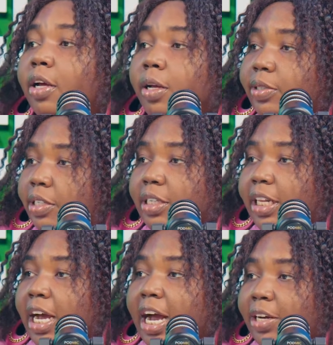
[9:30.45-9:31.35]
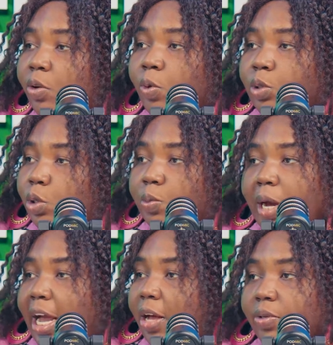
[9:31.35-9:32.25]
Cecilia, I don't want you in
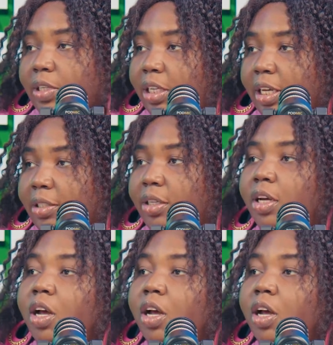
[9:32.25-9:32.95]
my house again.